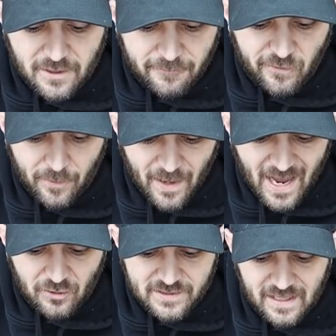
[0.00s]
from
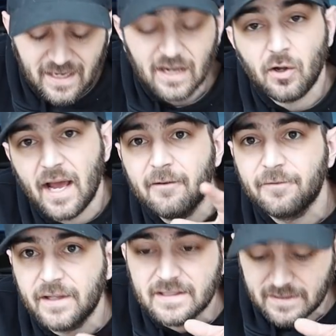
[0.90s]
Haltech, and I'll
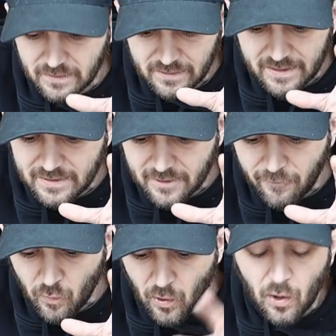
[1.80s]
have this list
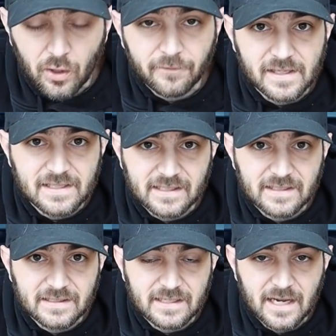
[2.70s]
for all of these
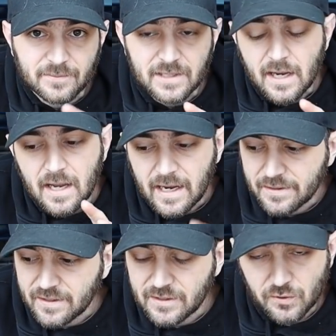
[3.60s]
E C Ms
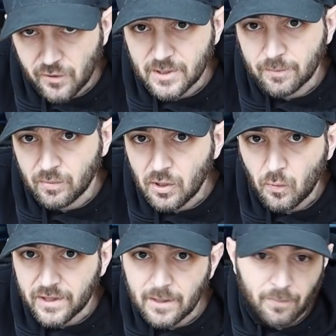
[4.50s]
in the description below
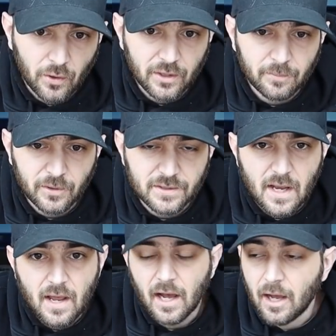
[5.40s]
with the part numbers.
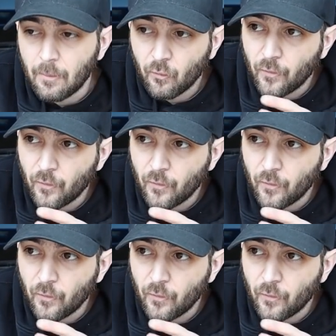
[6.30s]
Um,